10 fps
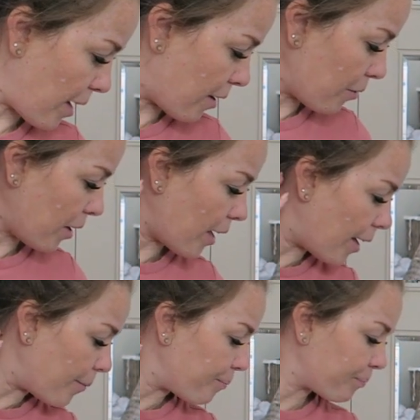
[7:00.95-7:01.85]
well.
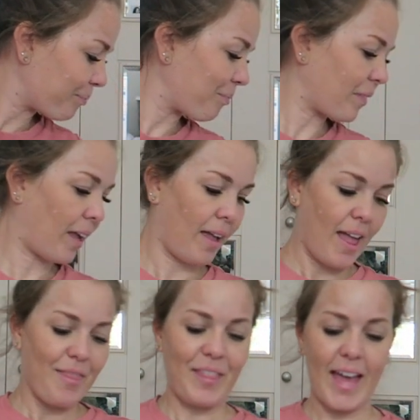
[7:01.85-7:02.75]

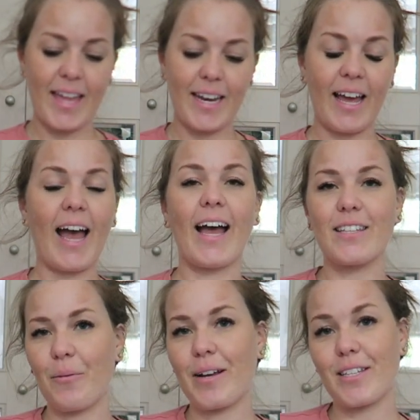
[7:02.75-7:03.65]
Then
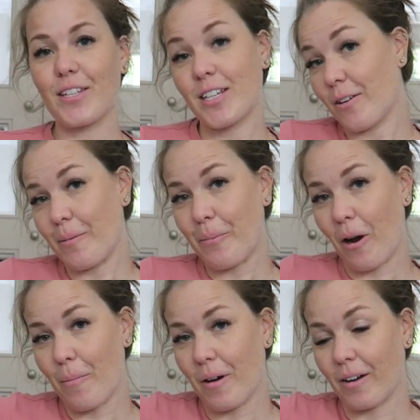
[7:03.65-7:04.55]
as I went to the till in
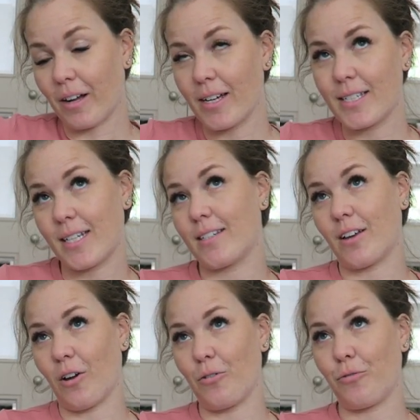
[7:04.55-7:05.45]
Primark, I did
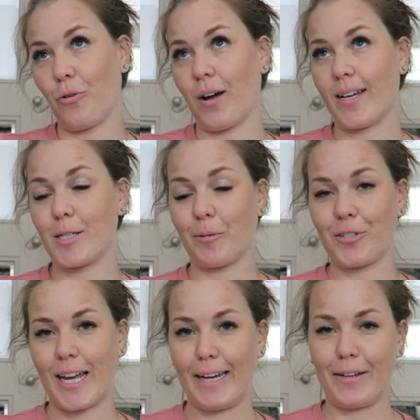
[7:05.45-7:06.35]
go for a
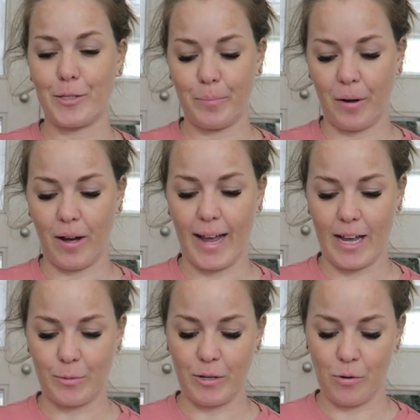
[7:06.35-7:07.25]
spontaneous buy,
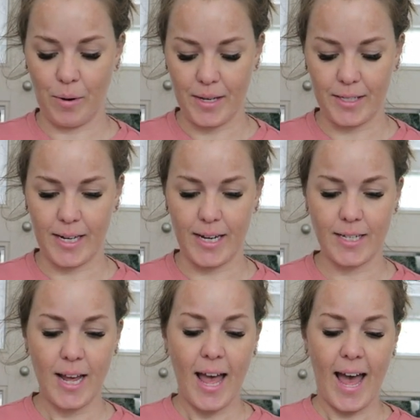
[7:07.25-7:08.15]
as we always did,